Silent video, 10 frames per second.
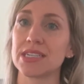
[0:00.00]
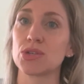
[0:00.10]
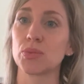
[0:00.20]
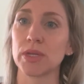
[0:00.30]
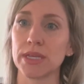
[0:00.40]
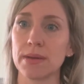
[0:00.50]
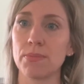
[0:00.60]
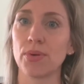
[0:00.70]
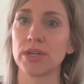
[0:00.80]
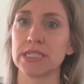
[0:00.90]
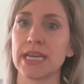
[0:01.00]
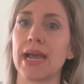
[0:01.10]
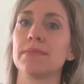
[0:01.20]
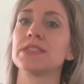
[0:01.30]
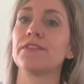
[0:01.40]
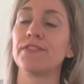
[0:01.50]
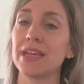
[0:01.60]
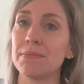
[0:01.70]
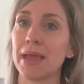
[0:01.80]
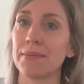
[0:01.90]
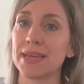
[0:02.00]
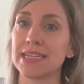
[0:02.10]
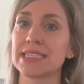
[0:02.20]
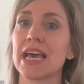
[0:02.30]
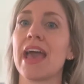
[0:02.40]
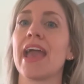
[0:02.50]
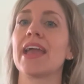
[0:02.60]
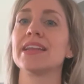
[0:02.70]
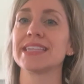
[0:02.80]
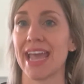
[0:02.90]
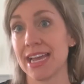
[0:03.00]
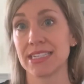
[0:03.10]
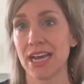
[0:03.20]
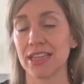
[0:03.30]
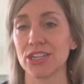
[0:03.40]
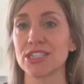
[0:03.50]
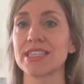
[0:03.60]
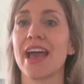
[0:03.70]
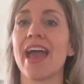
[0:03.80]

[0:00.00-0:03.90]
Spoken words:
is a really important time to feed babies and toddlers